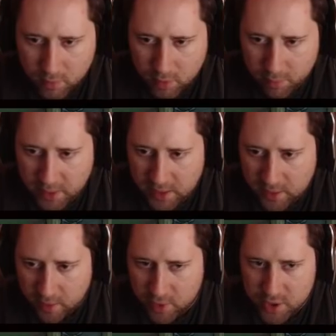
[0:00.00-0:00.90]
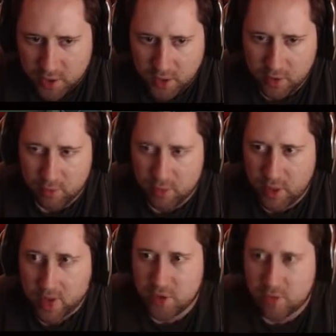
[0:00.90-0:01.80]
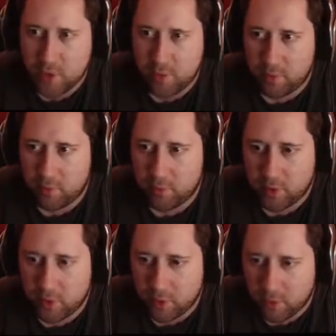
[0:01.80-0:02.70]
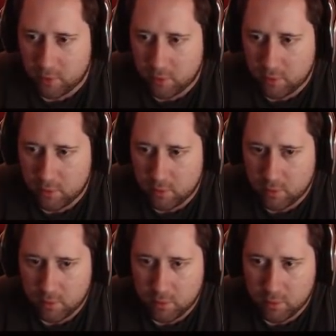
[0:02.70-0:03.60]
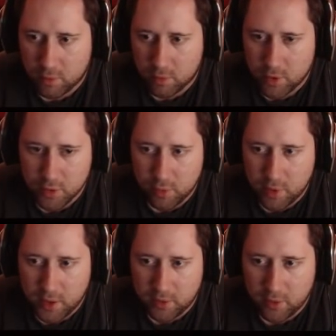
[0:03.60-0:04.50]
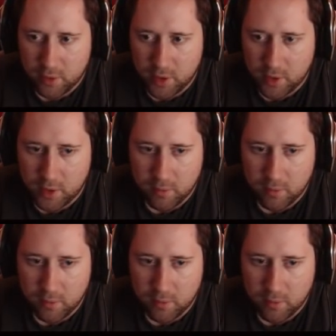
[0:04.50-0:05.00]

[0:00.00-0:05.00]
Peeler, which I think is a ranged weapon. So not quite sure why that's not in there.